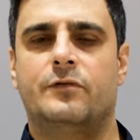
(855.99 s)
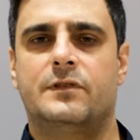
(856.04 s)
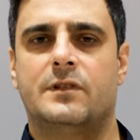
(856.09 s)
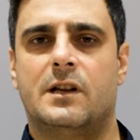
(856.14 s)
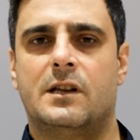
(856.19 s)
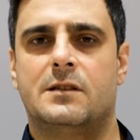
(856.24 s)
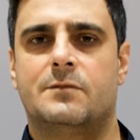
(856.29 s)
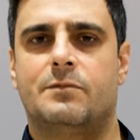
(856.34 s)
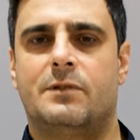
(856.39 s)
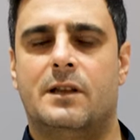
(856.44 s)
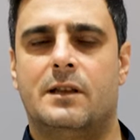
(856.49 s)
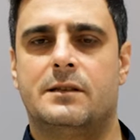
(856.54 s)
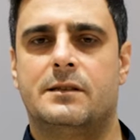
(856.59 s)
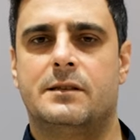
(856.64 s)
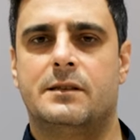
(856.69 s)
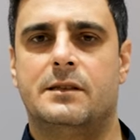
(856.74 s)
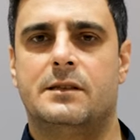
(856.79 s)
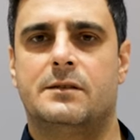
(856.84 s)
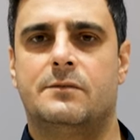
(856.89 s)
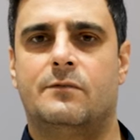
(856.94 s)
transplants
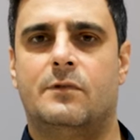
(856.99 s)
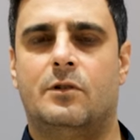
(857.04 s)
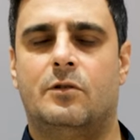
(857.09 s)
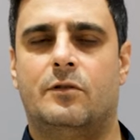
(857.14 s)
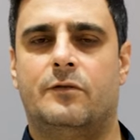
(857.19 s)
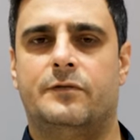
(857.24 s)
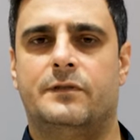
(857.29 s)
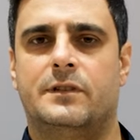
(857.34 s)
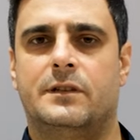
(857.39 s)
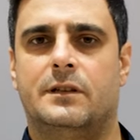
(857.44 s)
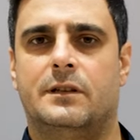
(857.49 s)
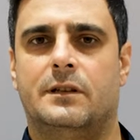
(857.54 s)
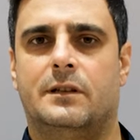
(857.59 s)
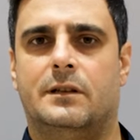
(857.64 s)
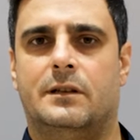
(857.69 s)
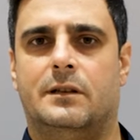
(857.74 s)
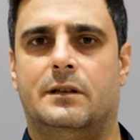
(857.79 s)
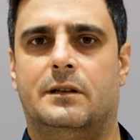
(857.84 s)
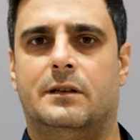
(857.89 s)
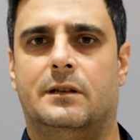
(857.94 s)
is one of
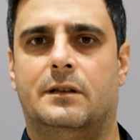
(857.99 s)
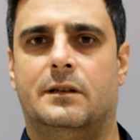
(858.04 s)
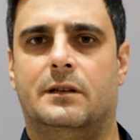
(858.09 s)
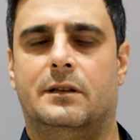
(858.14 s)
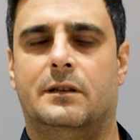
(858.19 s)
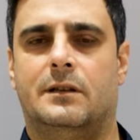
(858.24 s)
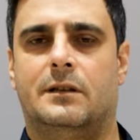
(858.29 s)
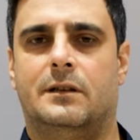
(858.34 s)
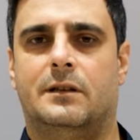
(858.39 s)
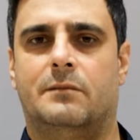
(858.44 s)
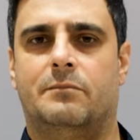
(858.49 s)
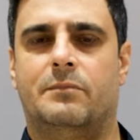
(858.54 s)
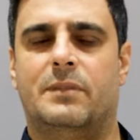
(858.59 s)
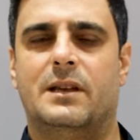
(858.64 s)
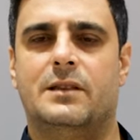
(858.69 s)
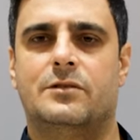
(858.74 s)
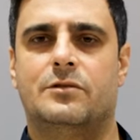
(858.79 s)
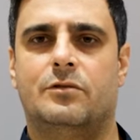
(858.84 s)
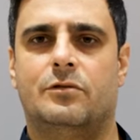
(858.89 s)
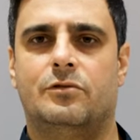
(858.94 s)
the
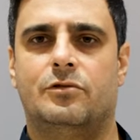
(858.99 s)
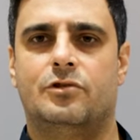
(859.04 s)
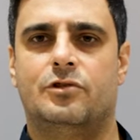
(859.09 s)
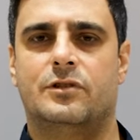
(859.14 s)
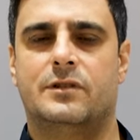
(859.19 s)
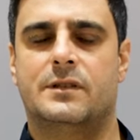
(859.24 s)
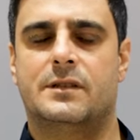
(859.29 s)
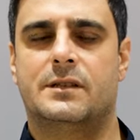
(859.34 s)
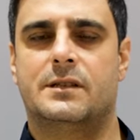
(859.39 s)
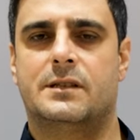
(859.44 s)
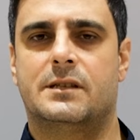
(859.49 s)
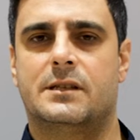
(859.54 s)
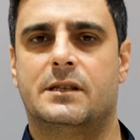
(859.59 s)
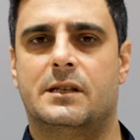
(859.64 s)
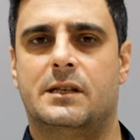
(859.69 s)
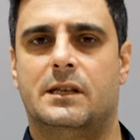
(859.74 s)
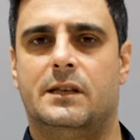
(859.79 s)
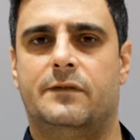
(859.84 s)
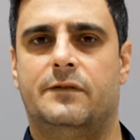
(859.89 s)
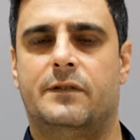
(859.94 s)
best solutions
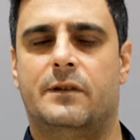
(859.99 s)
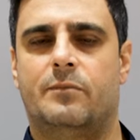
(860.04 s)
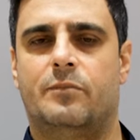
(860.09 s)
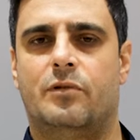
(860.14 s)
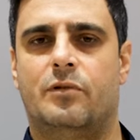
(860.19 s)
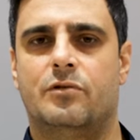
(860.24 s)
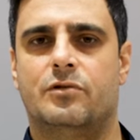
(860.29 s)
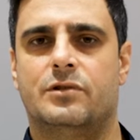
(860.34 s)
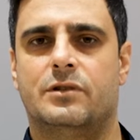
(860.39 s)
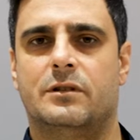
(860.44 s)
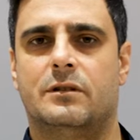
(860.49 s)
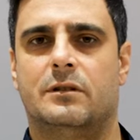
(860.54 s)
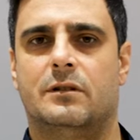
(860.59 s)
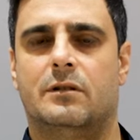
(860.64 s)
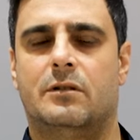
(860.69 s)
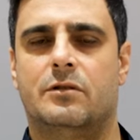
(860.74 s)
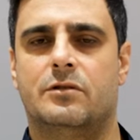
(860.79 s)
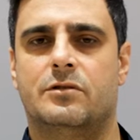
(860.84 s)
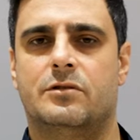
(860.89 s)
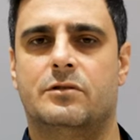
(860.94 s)
if a person
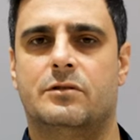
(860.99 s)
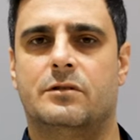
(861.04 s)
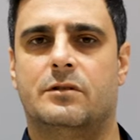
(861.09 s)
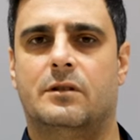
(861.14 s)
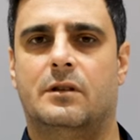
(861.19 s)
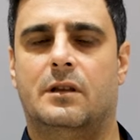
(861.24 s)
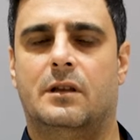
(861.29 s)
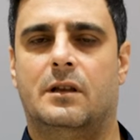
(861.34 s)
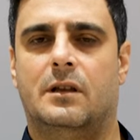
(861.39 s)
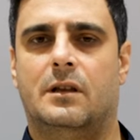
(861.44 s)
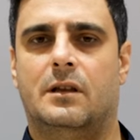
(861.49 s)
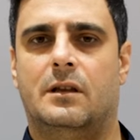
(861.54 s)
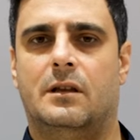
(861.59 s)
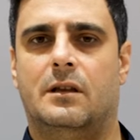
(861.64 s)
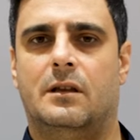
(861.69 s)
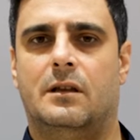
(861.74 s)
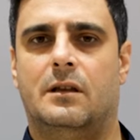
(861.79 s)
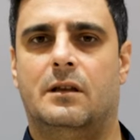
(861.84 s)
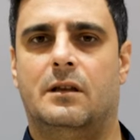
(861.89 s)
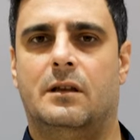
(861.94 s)
lost
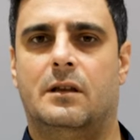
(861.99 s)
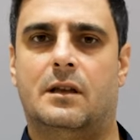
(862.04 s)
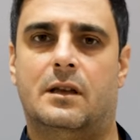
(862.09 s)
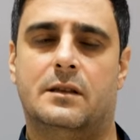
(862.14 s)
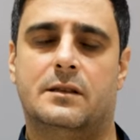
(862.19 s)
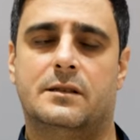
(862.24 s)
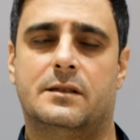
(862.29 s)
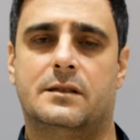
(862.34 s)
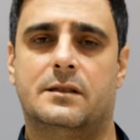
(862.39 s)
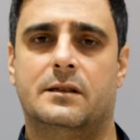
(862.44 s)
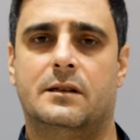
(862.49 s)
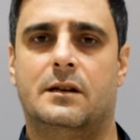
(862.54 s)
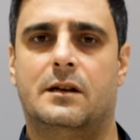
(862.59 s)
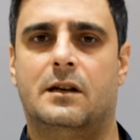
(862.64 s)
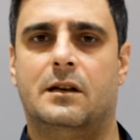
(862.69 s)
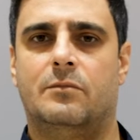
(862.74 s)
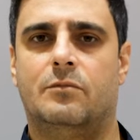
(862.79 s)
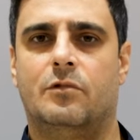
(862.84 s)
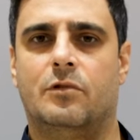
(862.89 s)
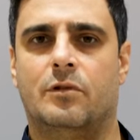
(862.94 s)
existing
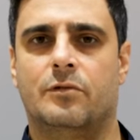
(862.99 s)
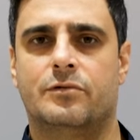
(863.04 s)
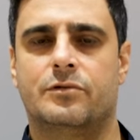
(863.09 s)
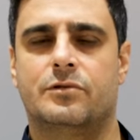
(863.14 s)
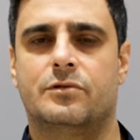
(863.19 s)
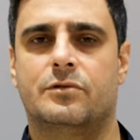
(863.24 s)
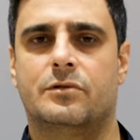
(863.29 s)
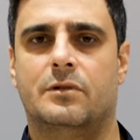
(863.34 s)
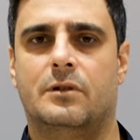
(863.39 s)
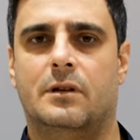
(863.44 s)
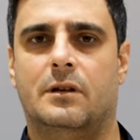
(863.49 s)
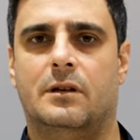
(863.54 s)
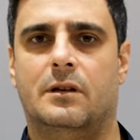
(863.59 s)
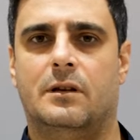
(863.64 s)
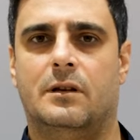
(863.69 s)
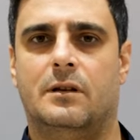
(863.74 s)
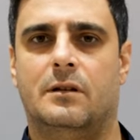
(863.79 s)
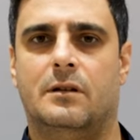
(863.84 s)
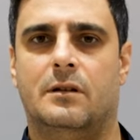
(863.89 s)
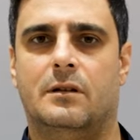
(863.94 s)
eyebrows.
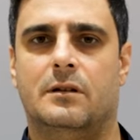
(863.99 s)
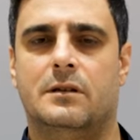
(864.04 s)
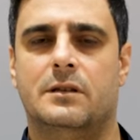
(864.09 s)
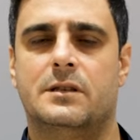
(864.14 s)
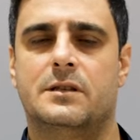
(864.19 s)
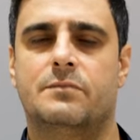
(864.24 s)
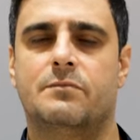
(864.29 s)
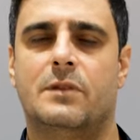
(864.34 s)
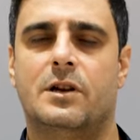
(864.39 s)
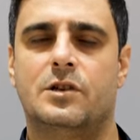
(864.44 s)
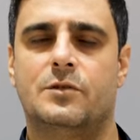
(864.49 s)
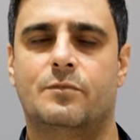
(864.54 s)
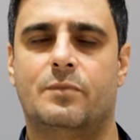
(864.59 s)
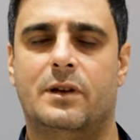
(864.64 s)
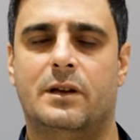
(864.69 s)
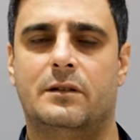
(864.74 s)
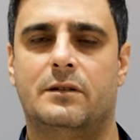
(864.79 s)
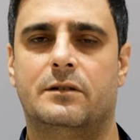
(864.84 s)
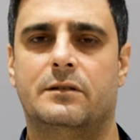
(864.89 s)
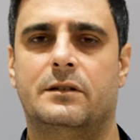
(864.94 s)

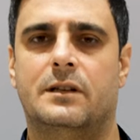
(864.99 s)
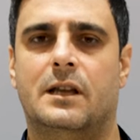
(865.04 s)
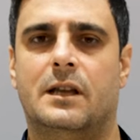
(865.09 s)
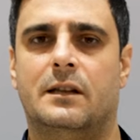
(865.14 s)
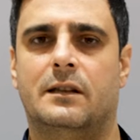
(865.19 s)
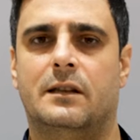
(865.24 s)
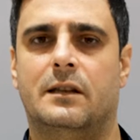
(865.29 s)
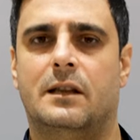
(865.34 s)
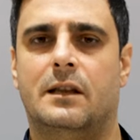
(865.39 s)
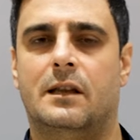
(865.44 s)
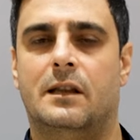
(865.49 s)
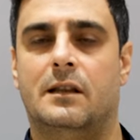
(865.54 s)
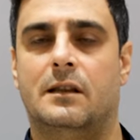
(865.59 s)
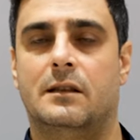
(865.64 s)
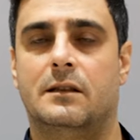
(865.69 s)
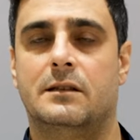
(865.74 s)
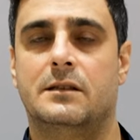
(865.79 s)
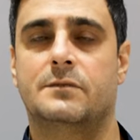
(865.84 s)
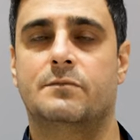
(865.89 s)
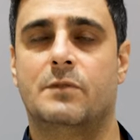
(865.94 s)

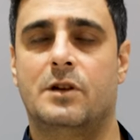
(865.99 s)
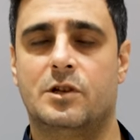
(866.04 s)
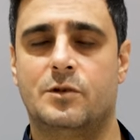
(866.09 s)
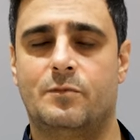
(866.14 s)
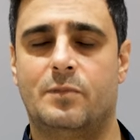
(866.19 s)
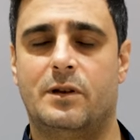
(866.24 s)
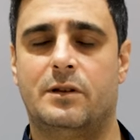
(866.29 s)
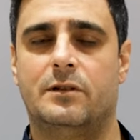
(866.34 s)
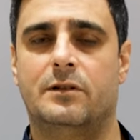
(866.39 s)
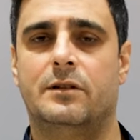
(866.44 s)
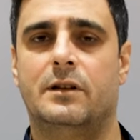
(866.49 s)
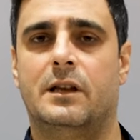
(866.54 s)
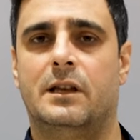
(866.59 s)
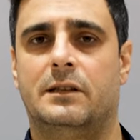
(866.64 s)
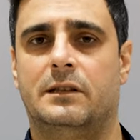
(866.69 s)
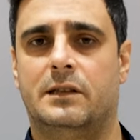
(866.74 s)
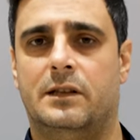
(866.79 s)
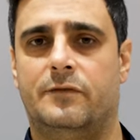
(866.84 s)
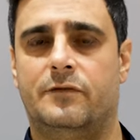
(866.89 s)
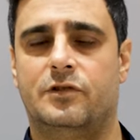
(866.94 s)
It's much better
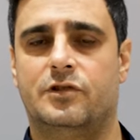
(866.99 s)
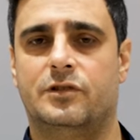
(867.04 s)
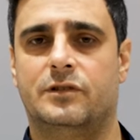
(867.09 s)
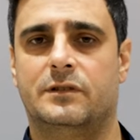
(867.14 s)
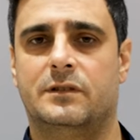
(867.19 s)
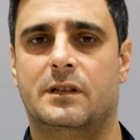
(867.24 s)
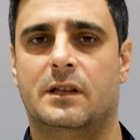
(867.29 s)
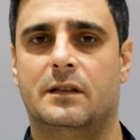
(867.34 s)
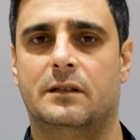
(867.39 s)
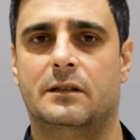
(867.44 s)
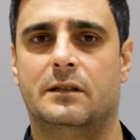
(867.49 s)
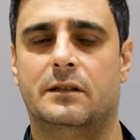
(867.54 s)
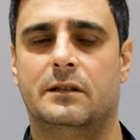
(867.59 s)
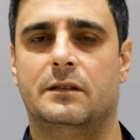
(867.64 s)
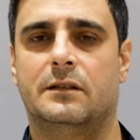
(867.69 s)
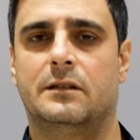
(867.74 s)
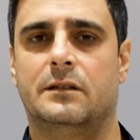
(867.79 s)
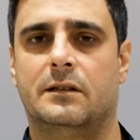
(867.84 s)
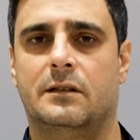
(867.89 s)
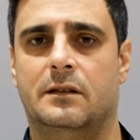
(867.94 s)
and efficient than
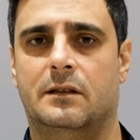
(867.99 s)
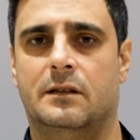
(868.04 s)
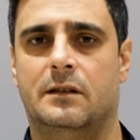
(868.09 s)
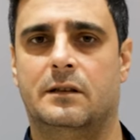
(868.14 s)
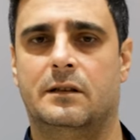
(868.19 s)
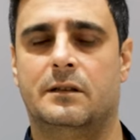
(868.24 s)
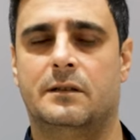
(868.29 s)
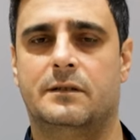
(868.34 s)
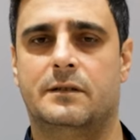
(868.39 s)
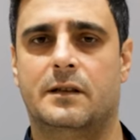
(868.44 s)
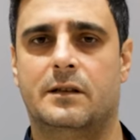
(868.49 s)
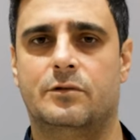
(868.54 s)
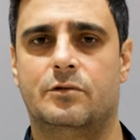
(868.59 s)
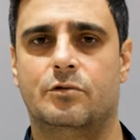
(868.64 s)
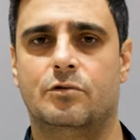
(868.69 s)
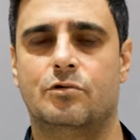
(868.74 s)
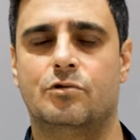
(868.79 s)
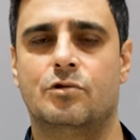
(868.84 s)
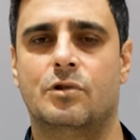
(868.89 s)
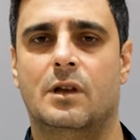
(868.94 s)
the
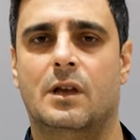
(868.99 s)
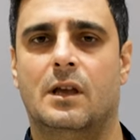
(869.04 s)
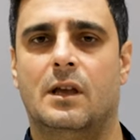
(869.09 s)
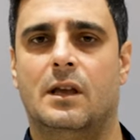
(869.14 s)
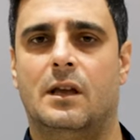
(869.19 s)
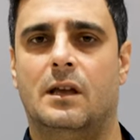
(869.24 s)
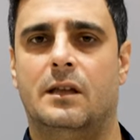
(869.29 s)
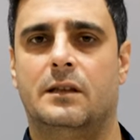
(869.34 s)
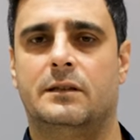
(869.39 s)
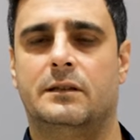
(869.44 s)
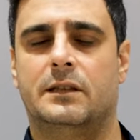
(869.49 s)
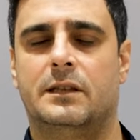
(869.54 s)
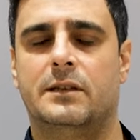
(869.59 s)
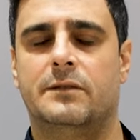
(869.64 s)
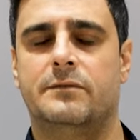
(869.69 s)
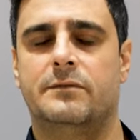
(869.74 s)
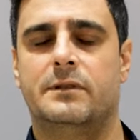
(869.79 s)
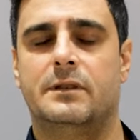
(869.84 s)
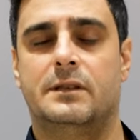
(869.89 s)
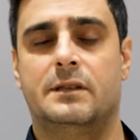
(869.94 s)
tattoos, and
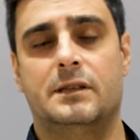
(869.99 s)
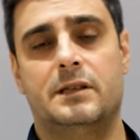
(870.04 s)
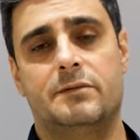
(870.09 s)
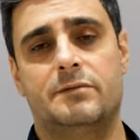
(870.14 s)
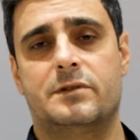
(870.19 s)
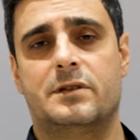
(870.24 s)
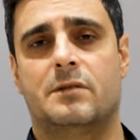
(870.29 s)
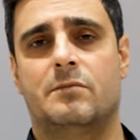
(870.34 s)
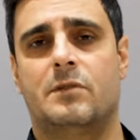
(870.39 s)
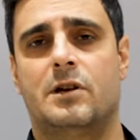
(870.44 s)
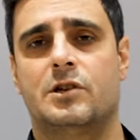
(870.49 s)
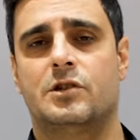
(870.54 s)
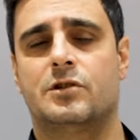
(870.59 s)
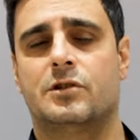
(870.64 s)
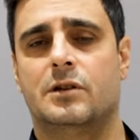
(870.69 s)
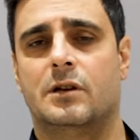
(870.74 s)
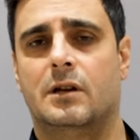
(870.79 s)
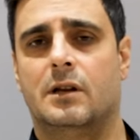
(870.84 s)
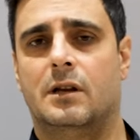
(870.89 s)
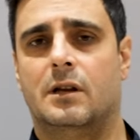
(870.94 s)
it gives a much